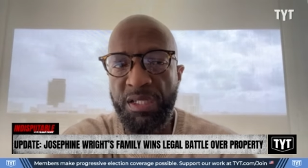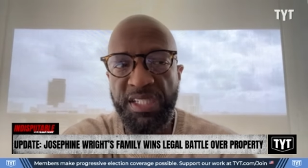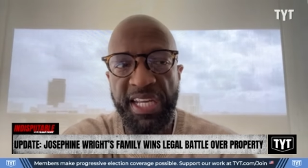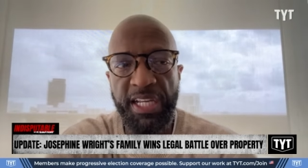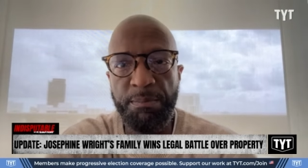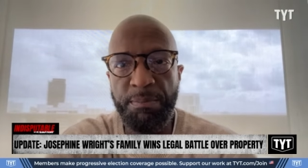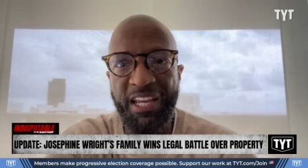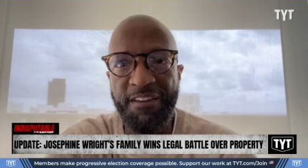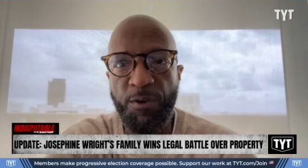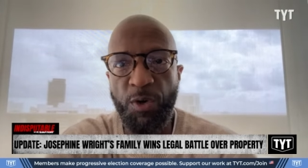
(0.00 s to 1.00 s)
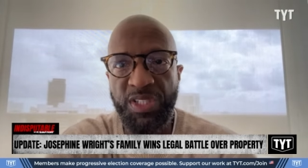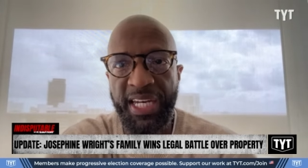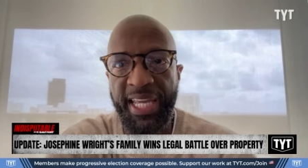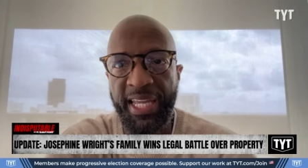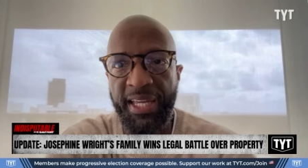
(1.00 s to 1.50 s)
taking black folks'
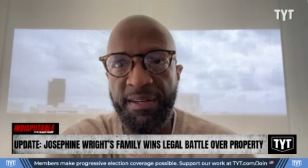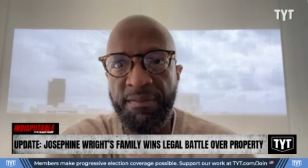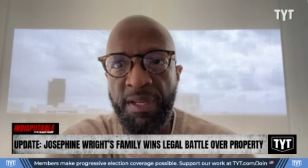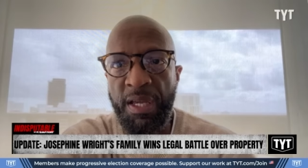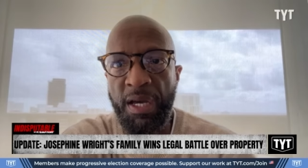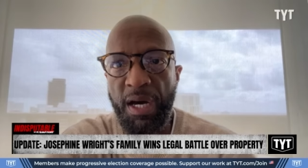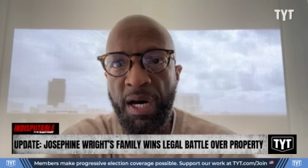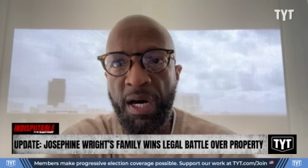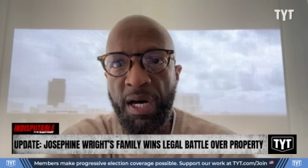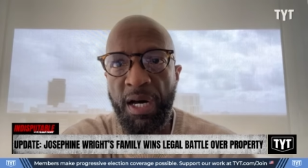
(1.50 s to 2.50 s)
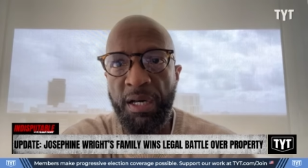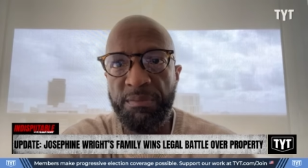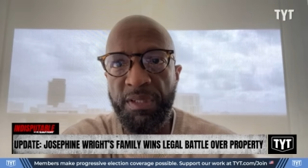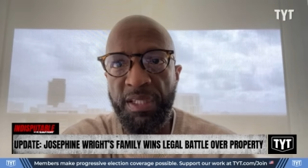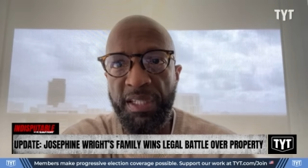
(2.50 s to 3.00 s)
land,
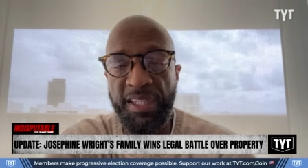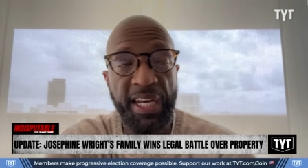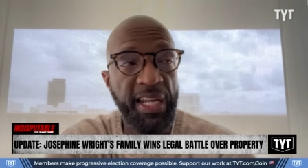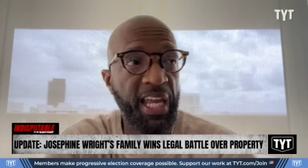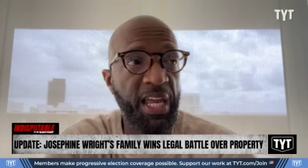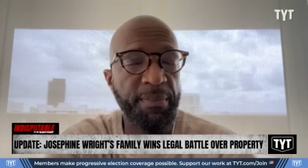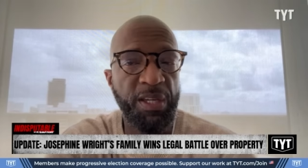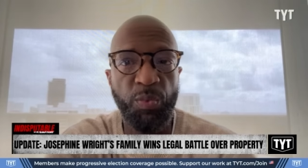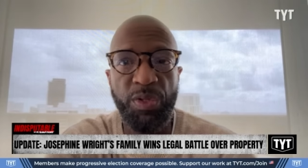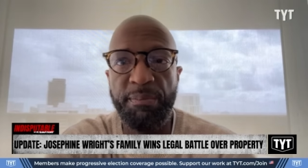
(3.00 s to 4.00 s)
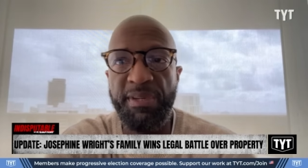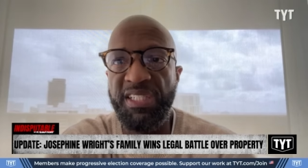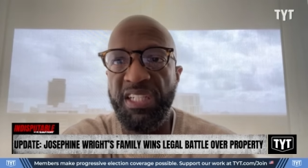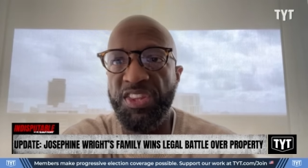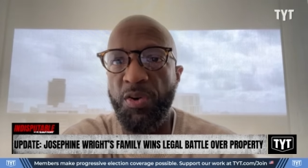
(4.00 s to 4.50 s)
and then they came in with a
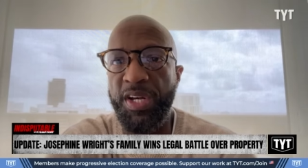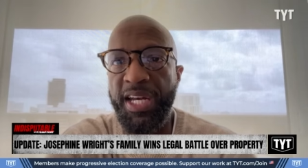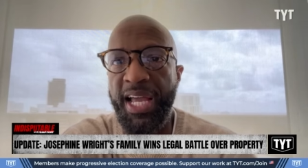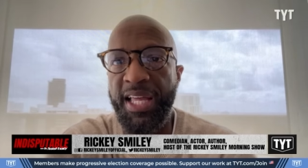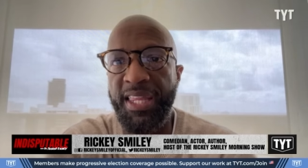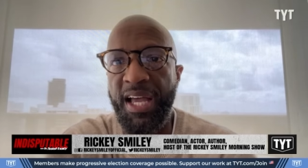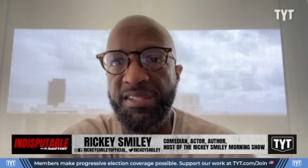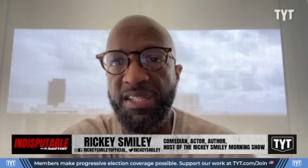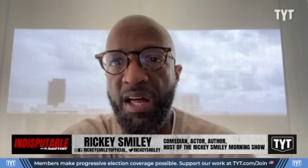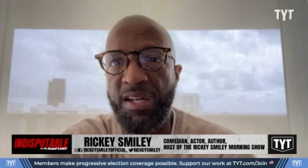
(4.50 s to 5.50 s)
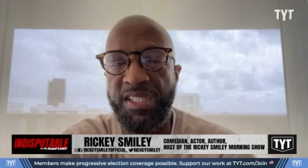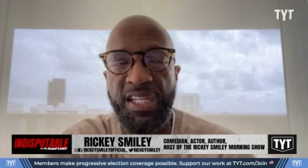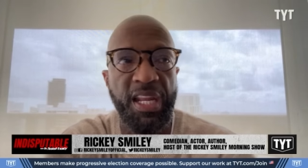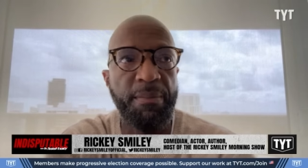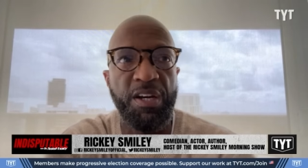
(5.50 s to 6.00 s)
measly $39,000, then
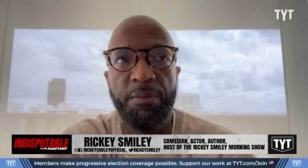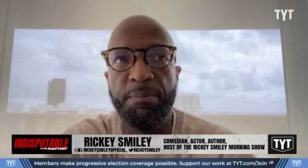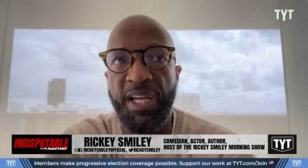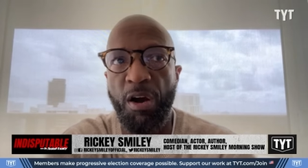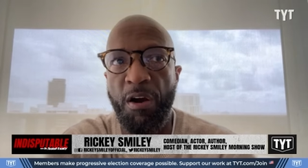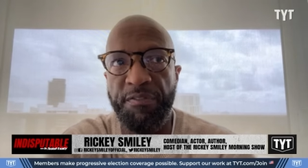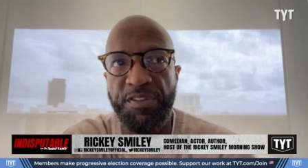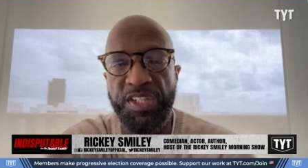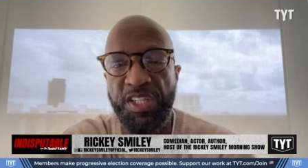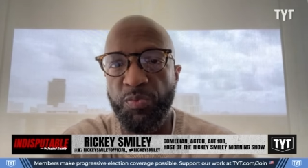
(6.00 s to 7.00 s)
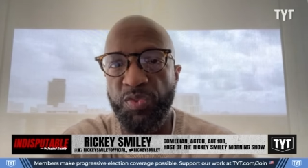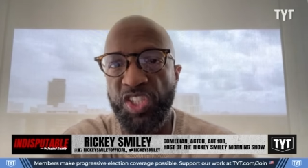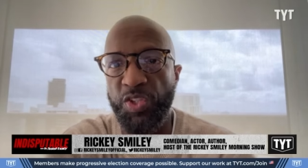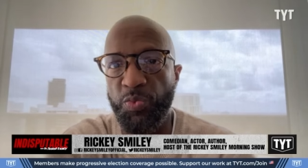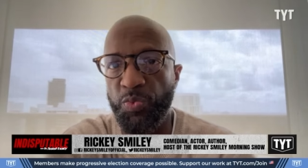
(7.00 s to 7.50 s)
they made a big offer, and then
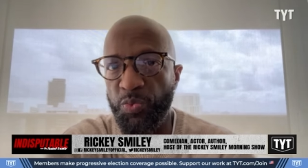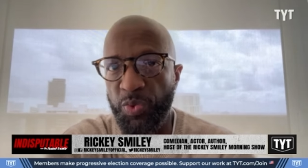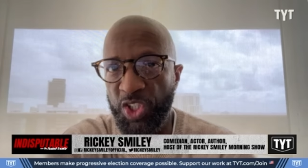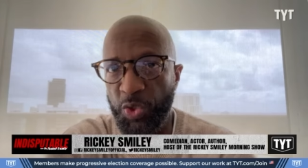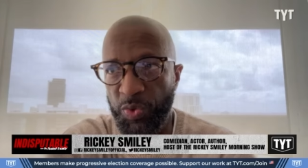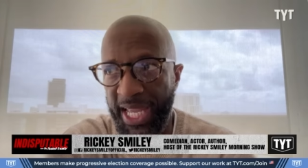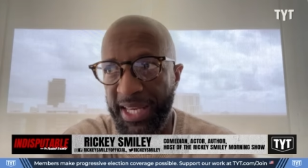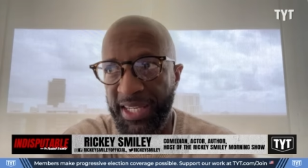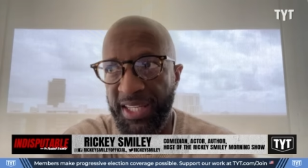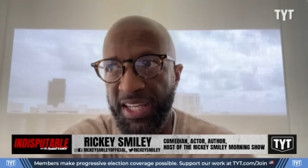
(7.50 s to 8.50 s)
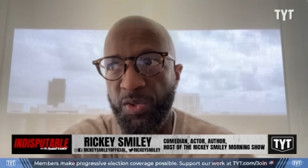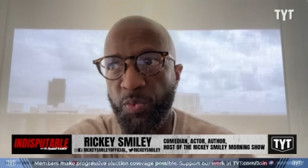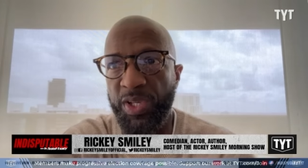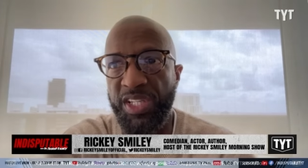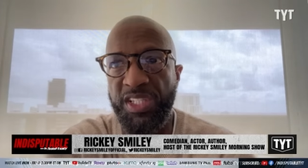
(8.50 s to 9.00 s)
she wouldn't do that. Then they
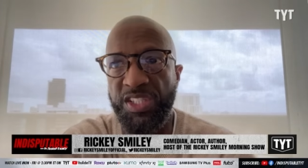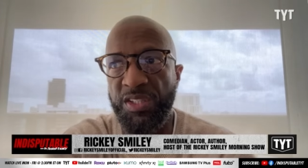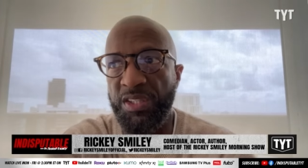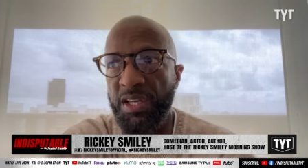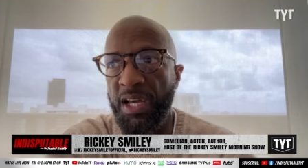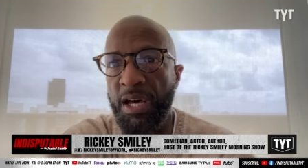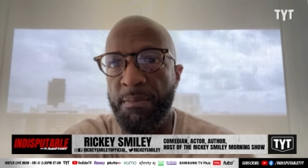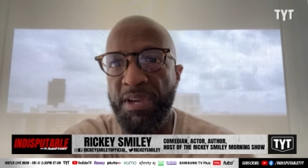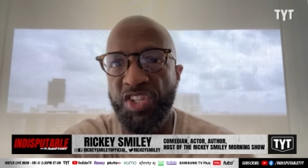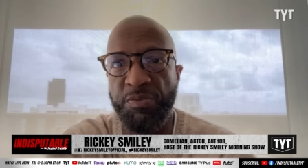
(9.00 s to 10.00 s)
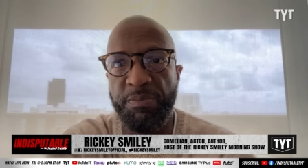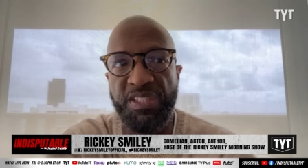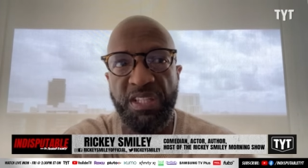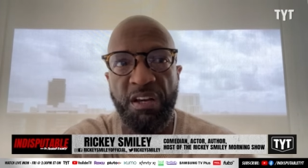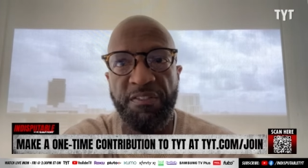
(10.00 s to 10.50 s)
went to the
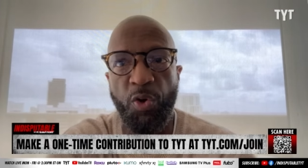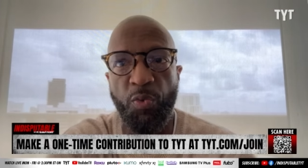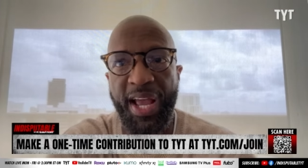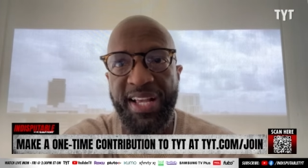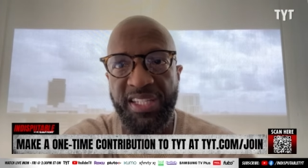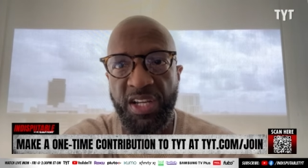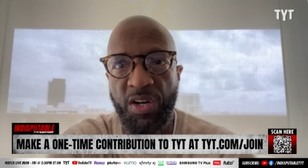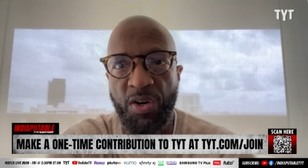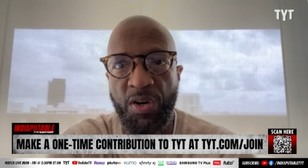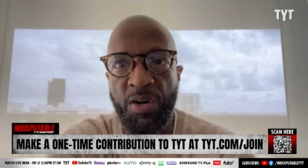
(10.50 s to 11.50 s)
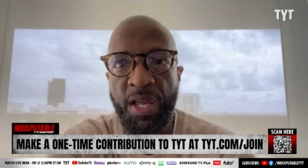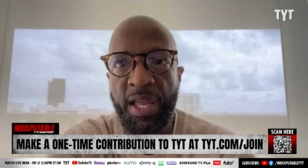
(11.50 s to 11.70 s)
measurements of harassing her